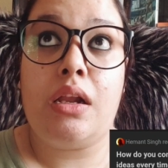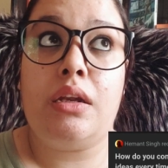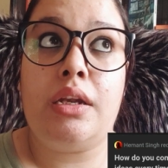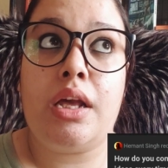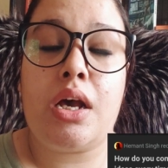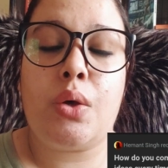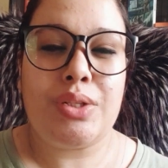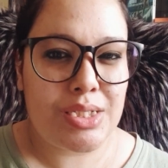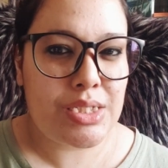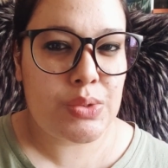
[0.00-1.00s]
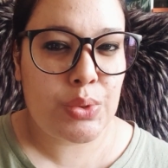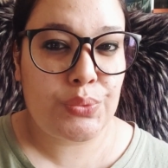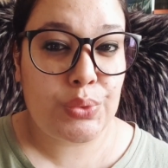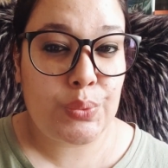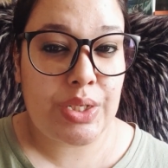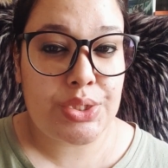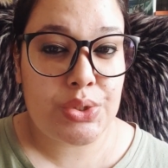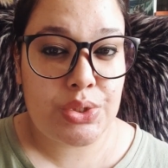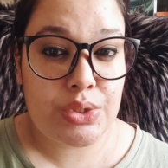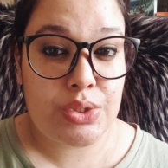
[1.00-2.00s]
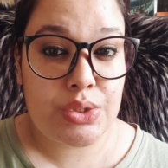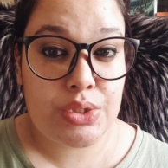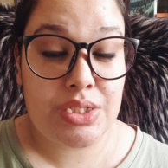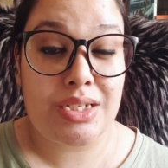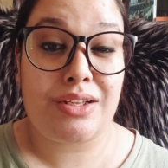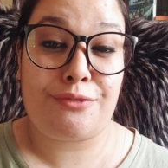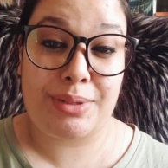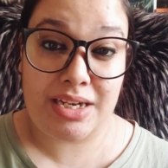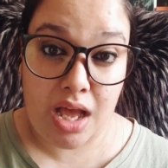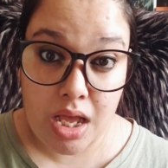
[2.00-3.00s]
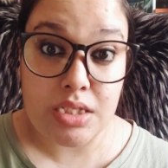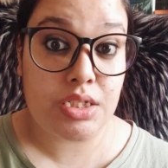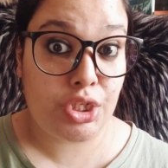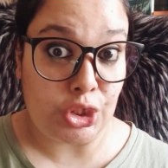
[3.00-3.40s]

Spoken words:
Now, this is one of the questions that I've been asked a